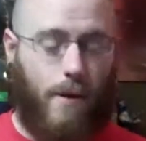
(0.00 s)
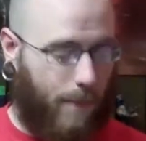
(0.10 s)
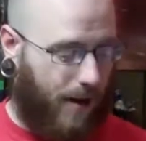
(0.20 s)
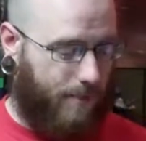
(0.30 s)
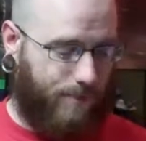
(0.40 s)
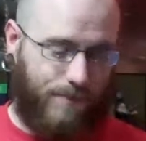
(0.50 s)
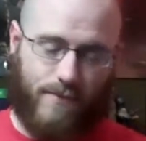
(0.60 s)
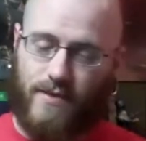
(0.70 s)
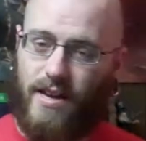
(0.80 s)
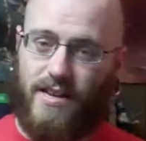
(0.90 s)
But,
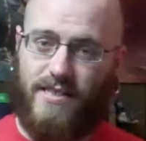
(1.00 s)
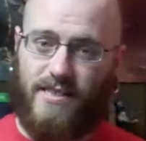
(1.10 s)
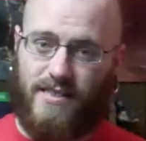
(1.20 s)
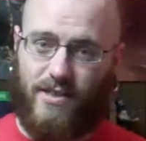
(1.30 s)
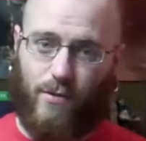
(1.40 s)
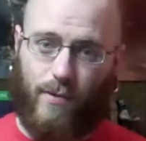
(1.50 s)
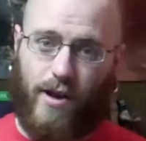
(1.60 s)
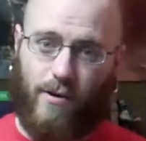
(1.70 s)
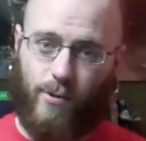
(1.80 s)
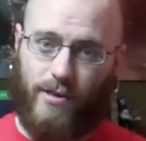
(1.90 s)
it is a
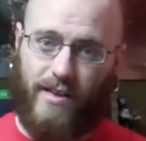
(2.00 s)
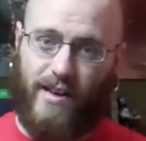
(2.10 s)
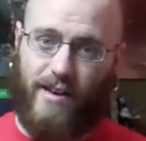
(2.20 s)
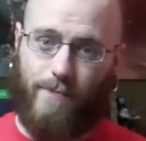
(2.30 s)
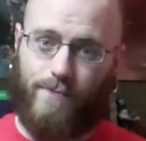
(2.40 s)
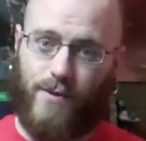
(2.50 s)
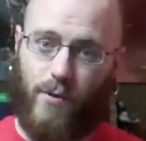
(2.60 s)
single-player only game,